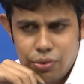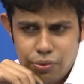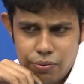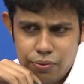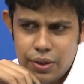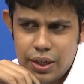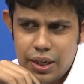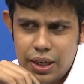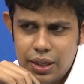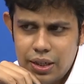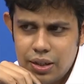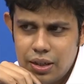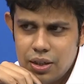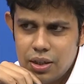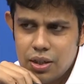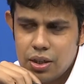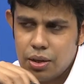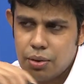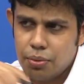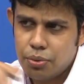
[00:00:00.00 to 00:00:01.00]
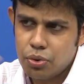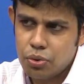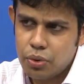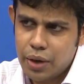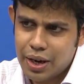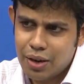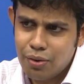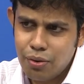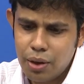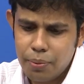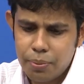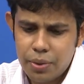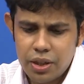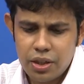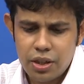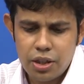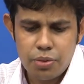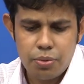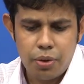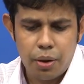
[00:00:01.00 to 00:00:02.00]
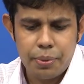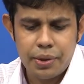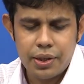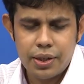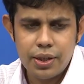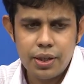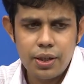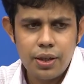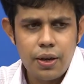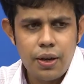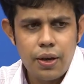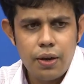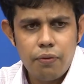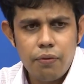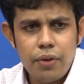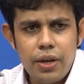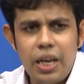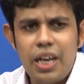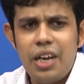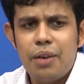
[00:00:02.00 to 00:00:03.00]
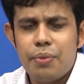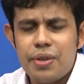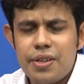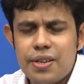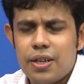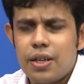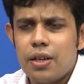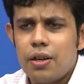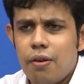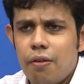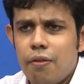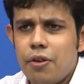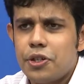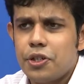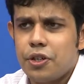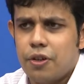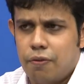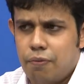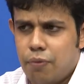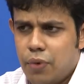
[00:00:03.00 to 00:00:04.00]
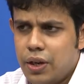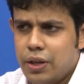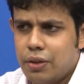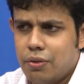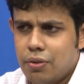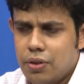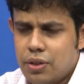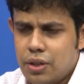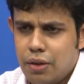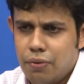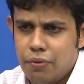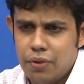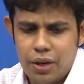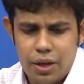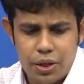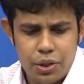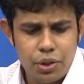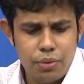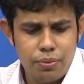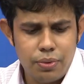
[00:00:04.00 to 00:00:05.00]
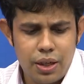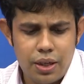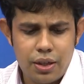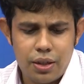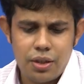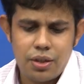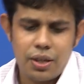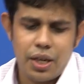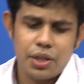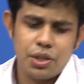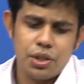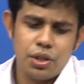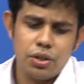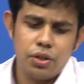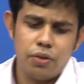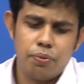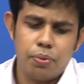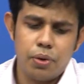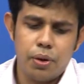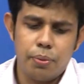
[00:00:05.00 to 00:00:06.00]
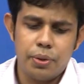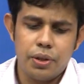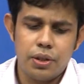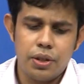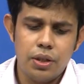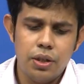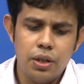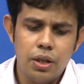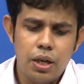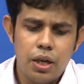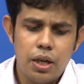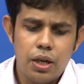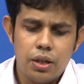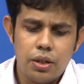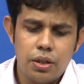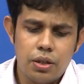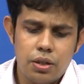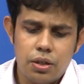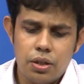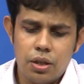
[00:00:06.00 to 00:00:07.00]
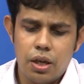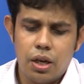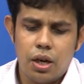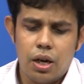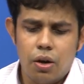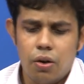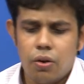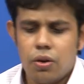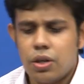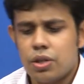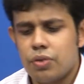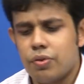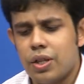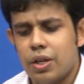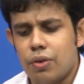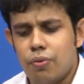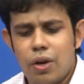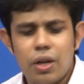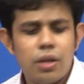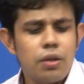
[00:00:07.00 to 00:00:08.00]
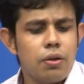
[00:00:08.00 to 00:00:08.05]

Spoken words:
we need this to equilibrate this property, we need basically collision of molecules, and we will assume that this exchange of property, this occurs within one